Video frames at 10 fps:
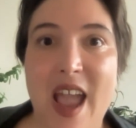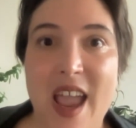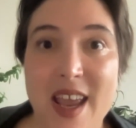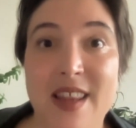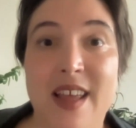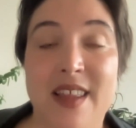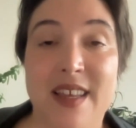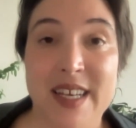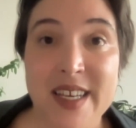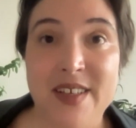in
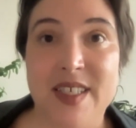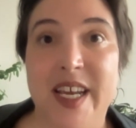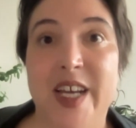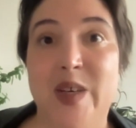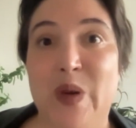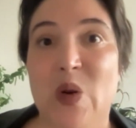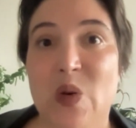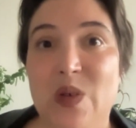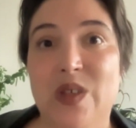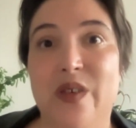the legal stage, but
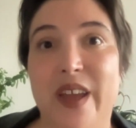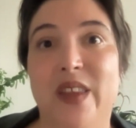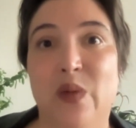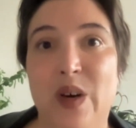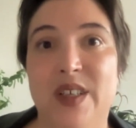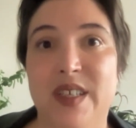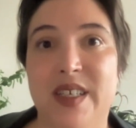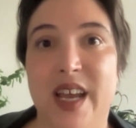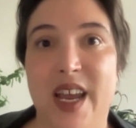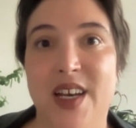also in the world
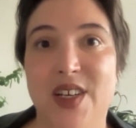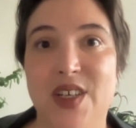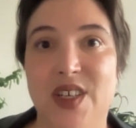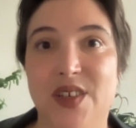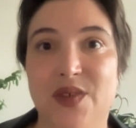stage.